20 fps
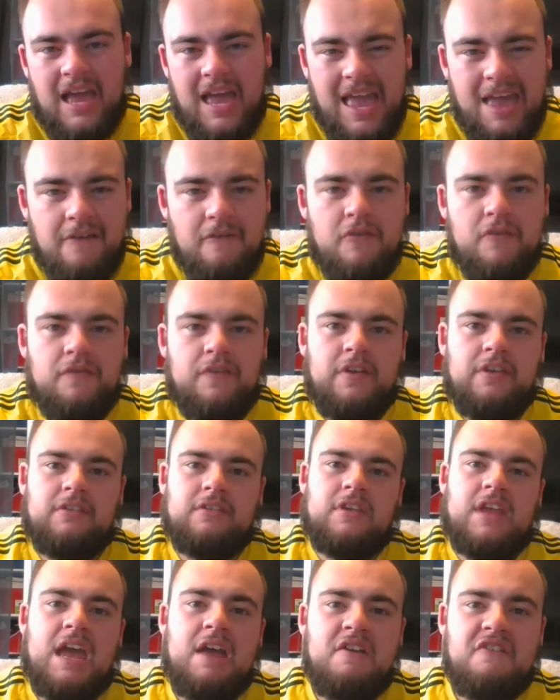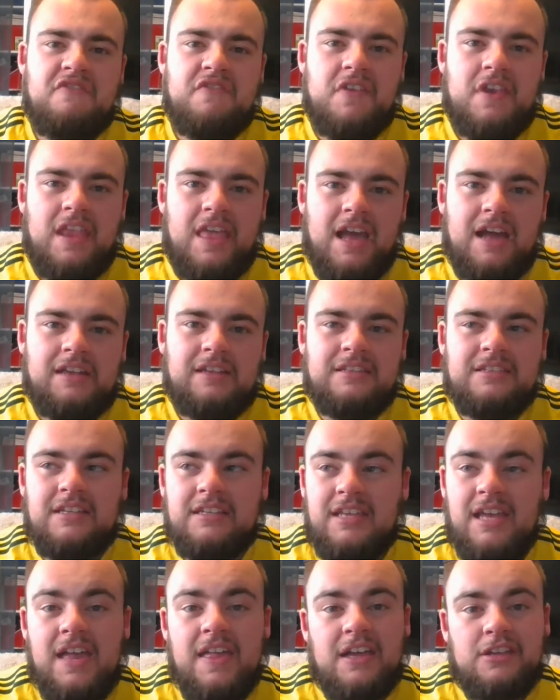everything they had. And
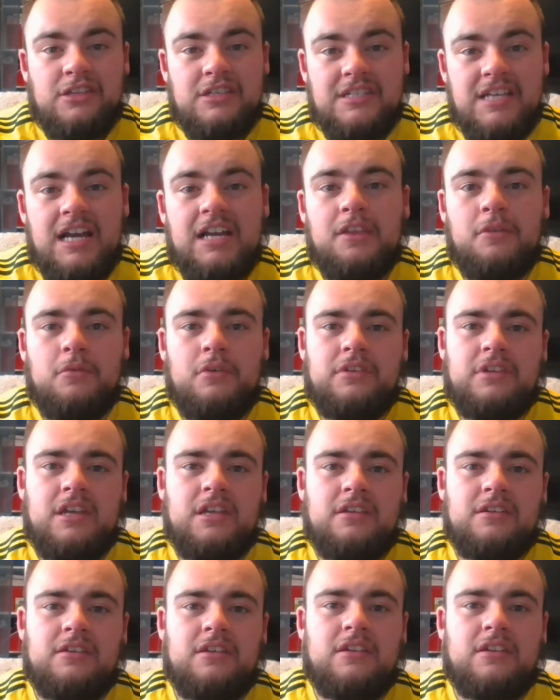today, that's exactly what they did.